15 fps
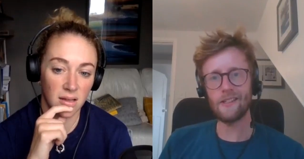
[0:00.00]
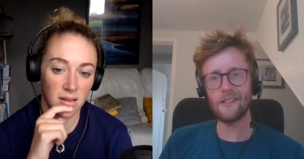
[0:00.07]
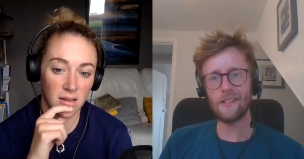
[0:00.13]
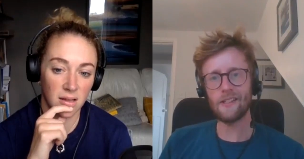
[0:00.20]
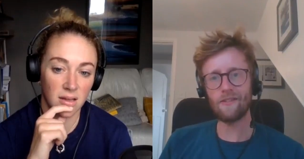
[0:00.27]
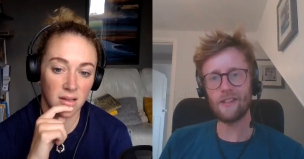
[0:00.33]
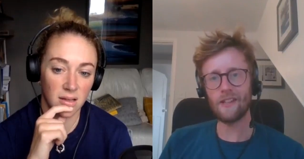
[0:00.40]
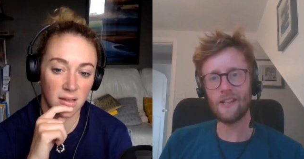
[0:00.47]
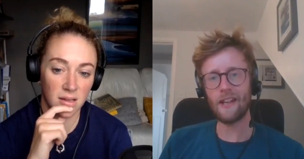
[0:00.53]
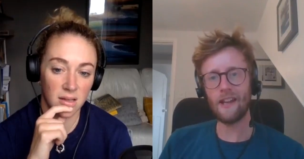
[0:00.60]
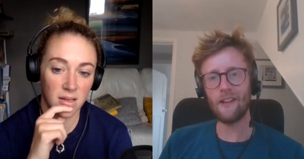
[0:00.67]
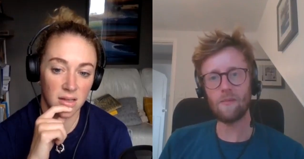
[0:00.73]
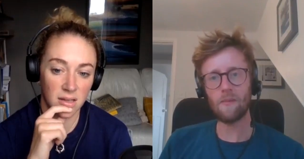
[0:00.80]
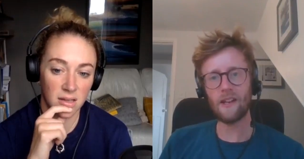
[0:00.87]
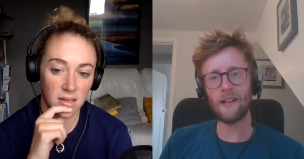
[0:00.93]
Speaker 1: it's a different
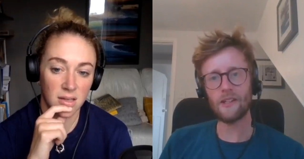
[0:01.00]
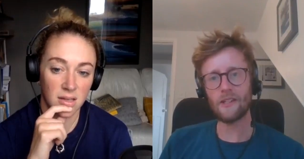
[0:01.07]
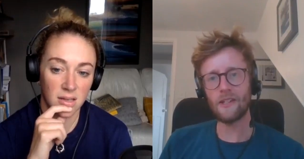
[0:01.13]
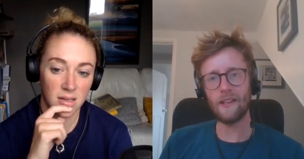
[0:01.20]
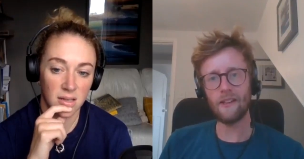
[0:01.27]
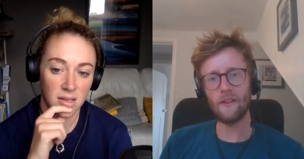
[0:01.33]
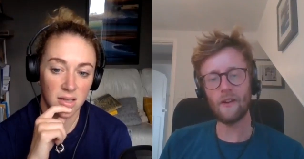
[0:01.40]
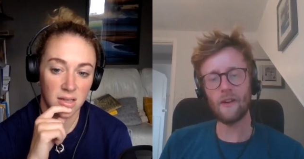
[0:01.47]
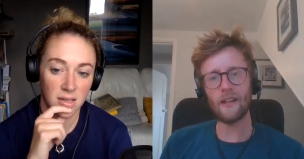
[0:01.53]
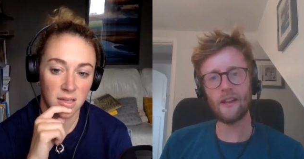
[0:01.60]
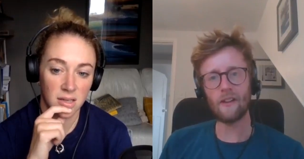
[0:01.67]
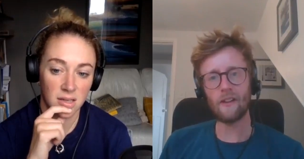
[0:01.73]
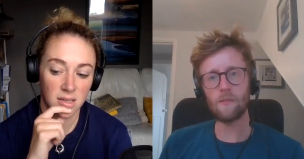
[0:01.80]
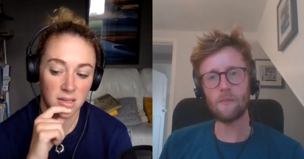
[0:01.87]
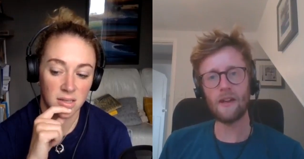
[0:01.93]
day, but actually they're only
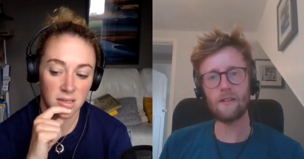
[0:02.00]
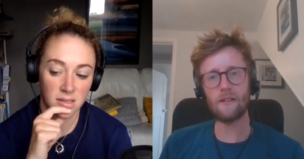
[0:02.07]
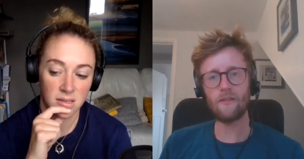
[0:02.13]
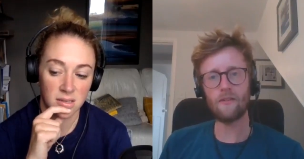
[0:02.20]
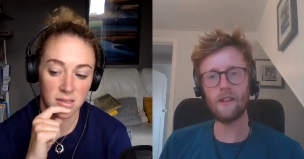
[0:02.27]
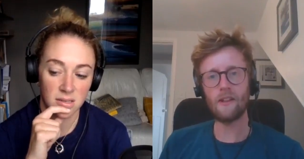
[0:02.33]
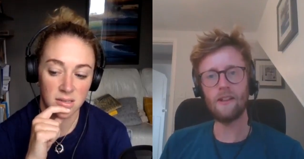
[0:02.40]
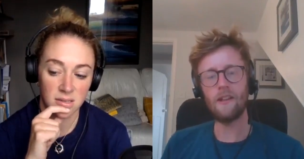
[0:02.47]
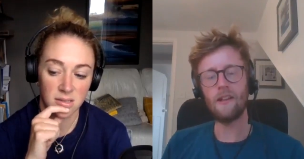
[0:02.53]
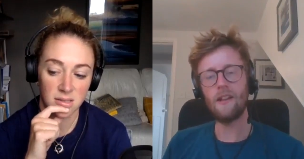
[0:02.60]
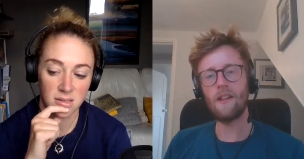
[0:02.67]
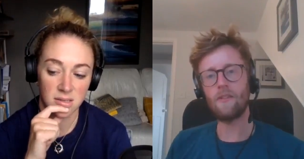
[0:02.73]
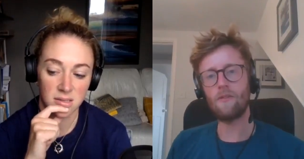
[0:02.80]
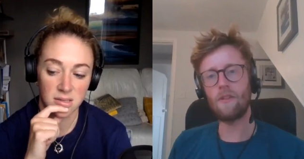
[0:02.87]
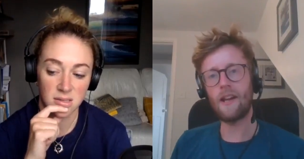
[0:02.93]
going to bed for
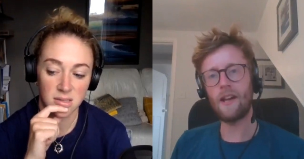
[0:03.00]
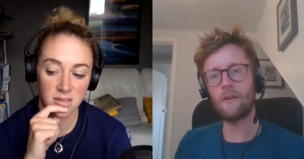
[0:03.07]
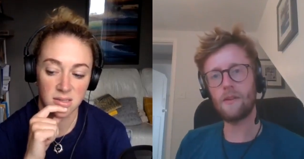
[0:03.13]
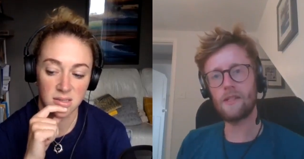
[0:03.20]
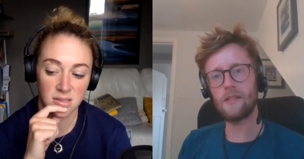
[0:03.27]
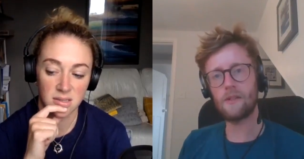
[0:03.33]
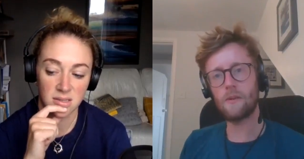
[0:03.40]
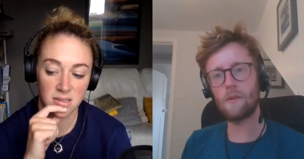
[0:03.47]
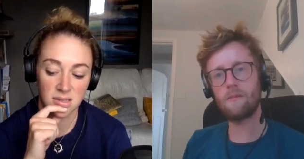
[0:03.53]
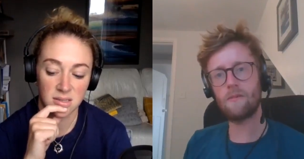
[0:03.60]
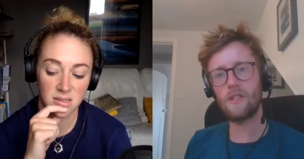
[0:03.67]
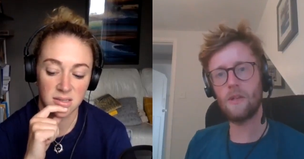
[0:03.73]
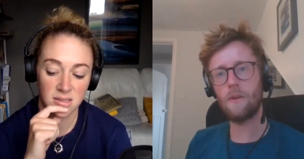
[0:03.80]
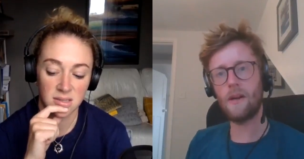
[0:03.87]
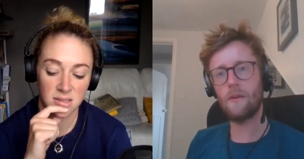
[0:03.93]
three hours or
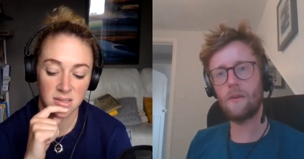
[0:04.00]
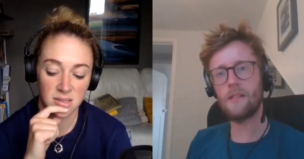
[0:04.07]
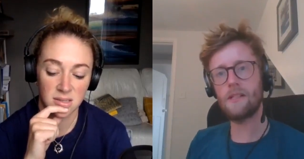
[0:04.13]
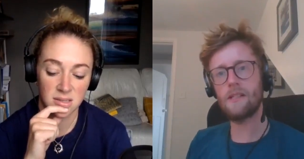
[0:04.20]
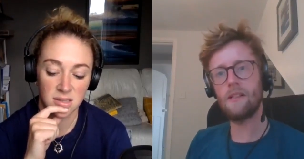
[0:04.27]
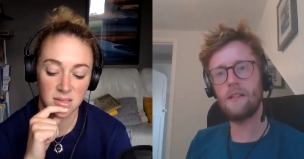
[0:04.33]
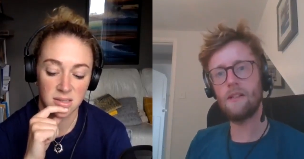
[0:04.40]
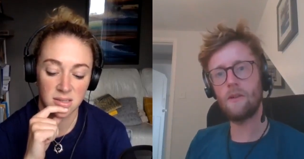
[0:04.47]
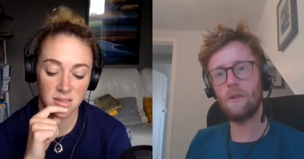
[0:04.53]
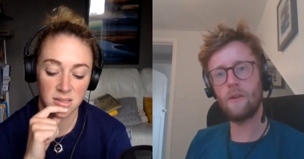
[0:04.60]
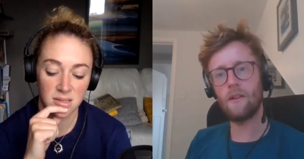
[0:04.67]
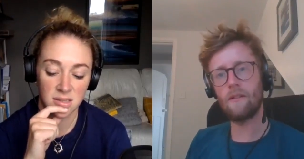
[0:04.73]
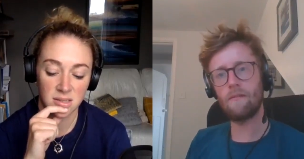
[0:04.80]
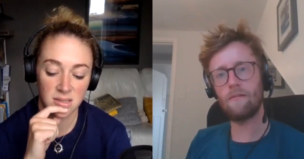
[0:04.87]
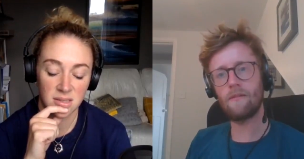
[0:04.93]
two hours
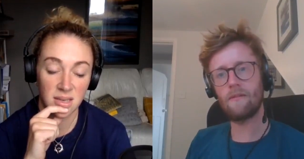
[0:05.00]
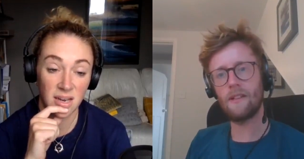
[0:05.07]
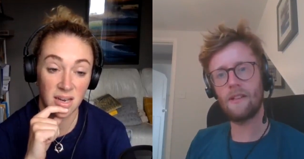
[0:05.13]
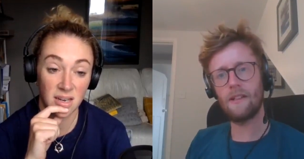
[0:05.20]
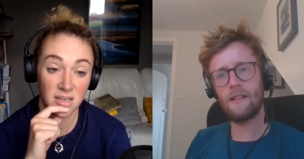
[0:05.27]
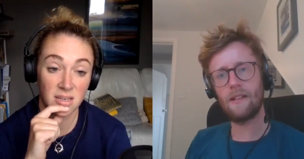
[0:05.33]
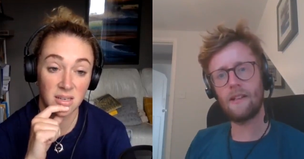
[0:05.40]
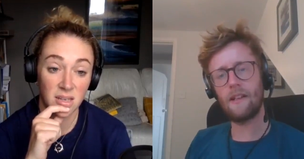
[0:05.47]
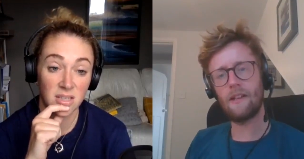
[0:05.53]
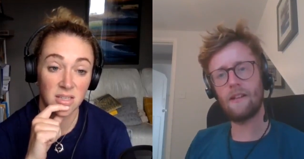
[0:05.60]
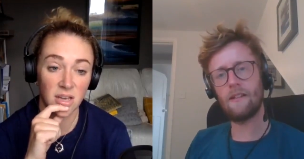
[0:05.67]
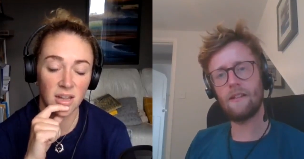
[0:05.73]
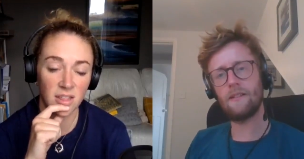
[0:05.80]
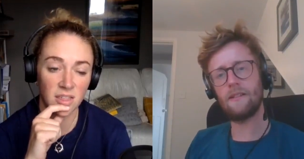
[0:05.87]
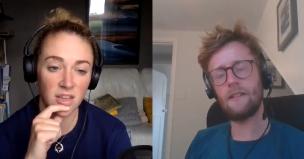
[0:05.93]
or
Speaker 2: yeah. yeah.
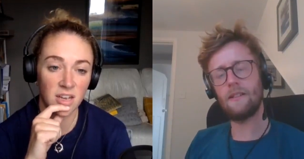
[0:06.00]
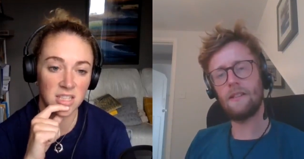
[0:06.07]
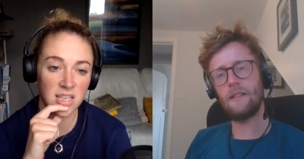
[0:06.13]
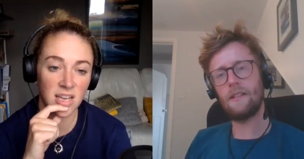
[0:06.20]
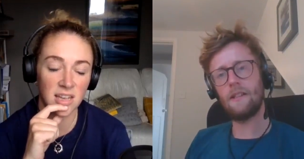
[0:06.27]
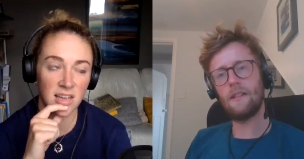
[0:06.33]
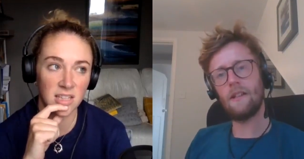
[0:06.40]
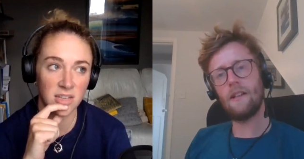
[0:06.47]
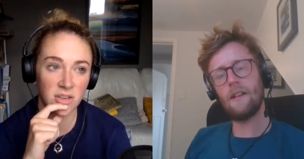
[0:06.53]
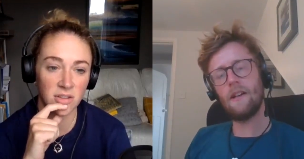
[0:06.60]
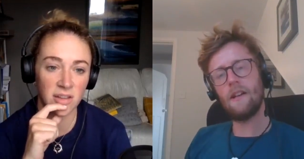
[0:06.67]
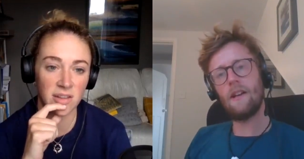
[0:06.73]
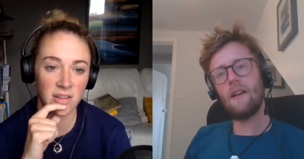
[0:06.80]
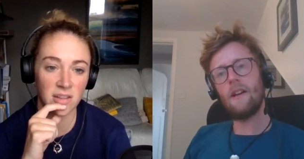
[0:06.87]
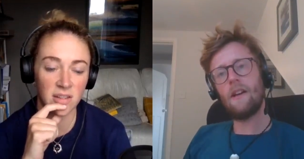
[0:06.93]
I think I say that, don't
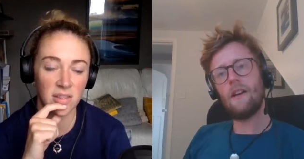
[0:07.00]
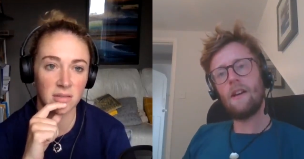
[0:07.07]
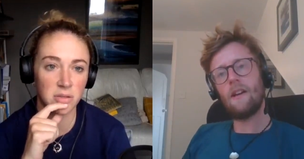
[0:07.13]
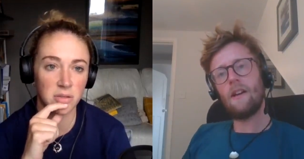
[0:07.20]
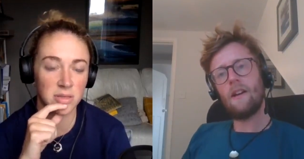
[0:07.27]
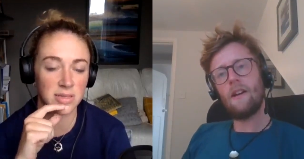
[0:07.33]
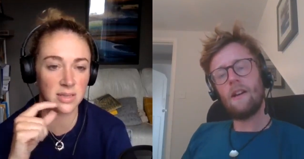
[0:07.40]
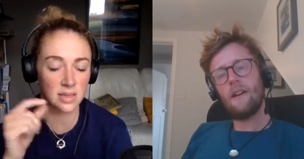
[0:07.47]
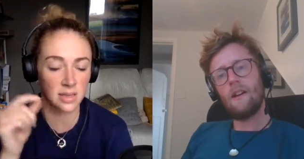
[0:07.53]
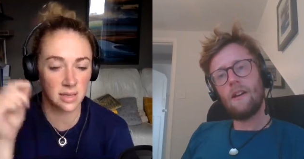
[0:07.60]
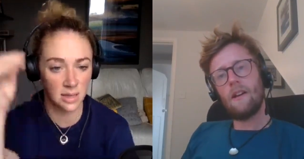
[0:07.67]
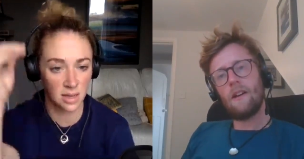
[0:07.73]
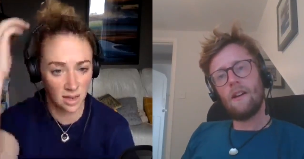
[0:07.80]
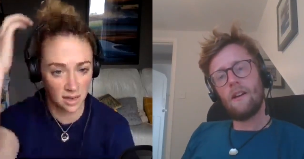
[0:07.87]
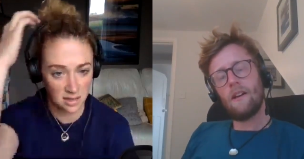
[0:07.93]
they? That, that this is the
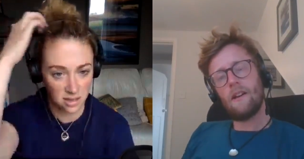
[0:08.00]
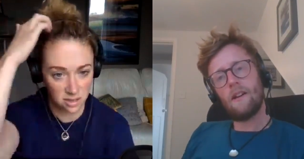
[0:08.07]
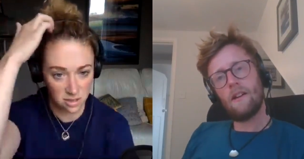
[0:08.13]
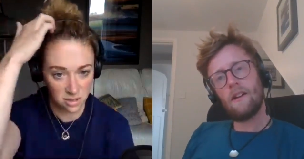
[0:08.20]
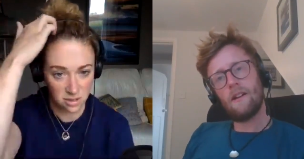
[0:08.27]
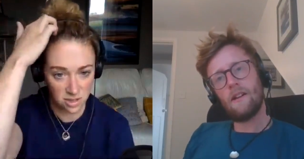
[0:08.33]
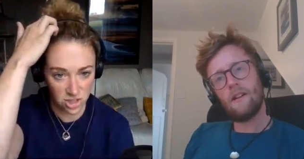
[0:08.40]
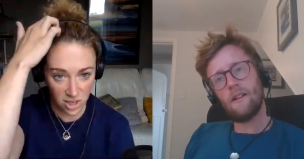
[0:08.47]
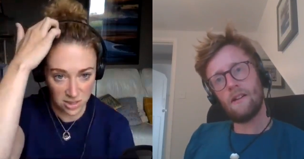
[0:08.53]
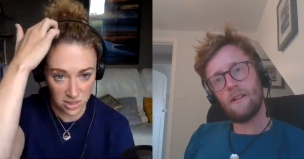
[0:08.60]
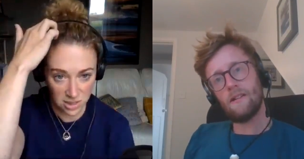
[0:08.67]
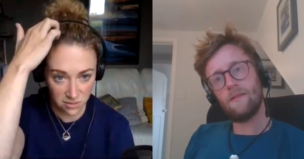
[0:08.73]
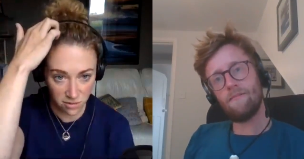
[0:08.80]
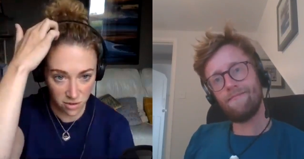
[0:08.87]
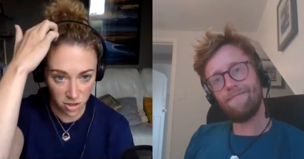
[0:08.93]
last good
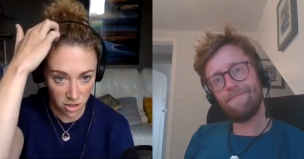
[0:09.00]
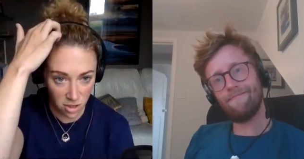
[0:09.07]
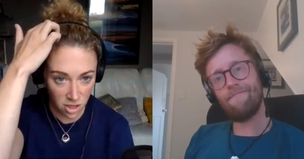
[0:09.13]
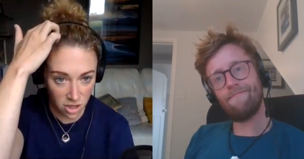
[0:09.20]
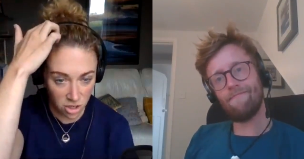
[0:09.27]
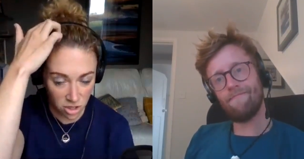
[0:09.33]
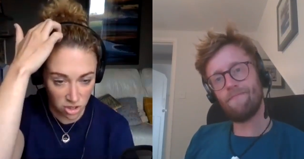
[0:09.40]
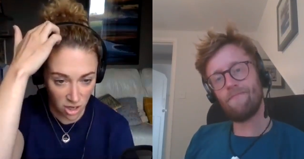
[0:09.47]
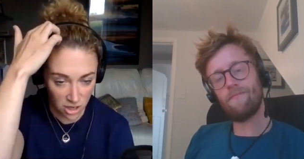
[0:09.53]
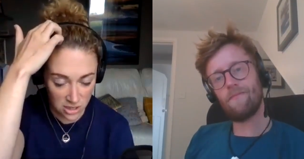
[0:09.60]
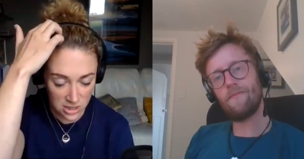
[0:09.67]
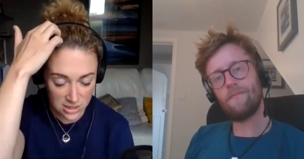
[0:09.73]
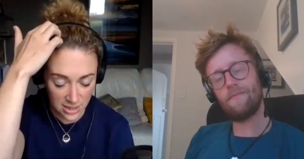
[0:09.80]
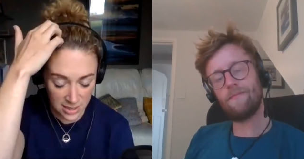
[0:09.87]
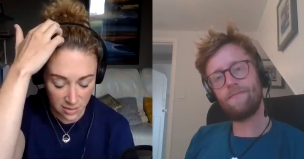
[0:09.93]
chance for mm. a hmm. good night's
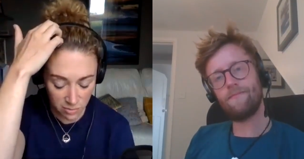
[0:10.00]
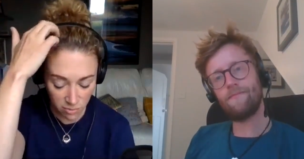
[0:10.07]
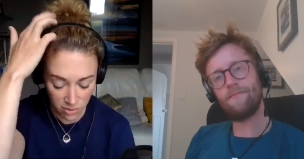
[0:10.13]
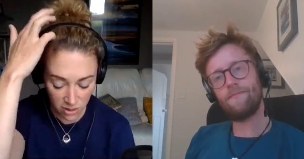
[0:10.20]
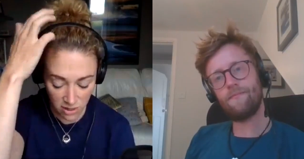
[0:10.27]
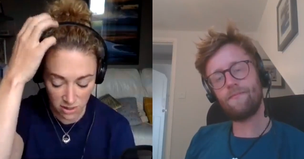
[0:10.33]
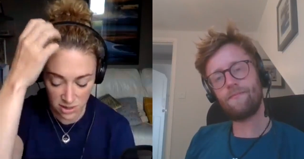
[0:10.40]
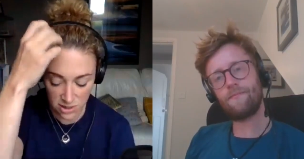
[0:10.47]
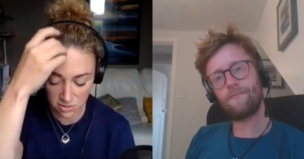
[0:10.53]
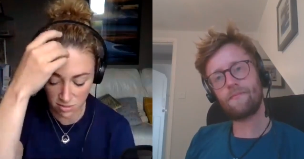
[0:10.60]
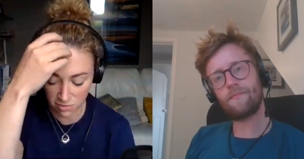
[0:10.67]
sleep within this